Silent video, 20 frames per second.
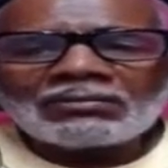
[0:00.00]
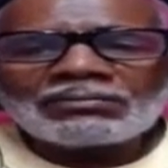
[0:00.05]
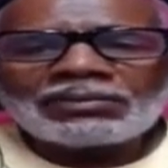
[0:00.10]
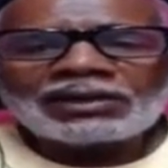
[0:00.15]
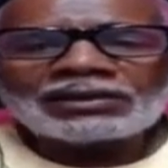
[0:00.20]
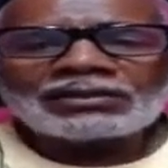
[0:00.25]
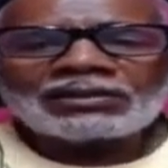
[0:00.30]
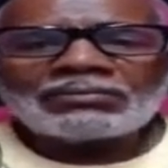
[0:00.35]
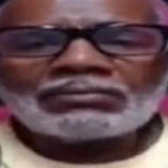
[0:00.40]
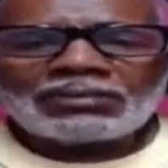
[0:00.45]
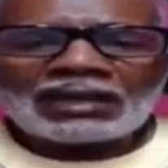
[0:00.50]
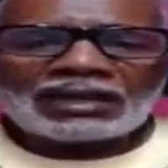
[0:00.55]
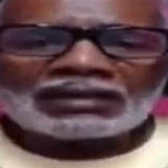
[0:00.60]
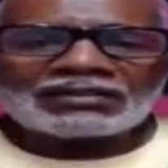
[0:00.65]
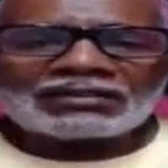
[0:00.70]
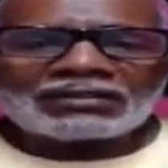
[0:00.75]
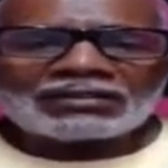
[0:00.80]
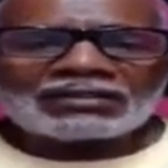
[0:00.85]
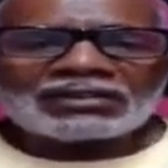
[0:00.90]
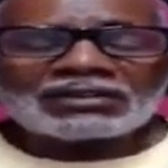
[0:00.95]
but the
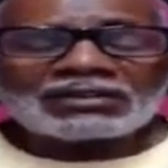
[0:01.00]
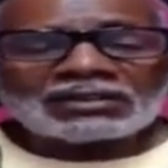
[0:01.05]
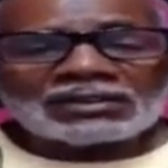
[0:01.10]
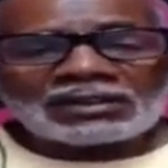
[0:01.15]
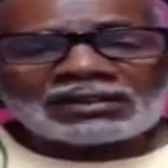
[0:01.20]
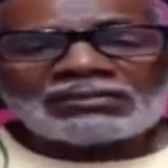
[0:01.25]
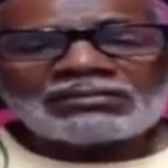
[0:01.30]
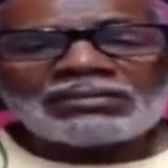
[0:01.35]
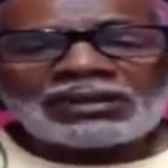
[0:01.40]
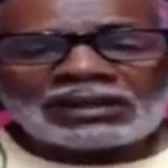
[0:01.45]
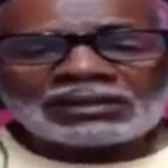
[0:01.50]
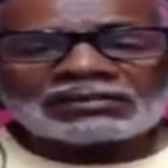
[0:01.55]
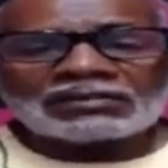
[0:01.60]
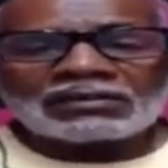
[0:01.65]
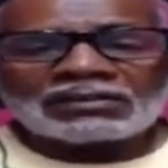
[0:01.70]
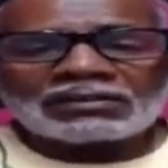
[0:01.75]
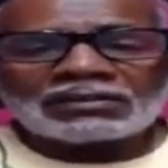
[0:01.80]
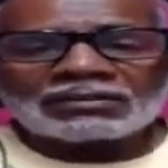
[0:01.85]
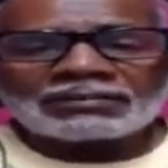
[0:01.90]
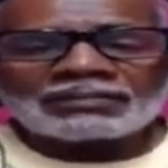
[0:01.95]
message is in the
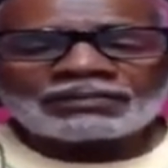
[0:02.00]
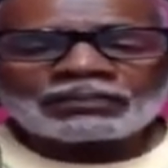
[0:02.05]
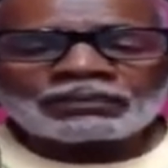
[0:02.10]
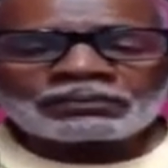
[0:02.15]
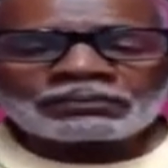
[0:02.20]
message.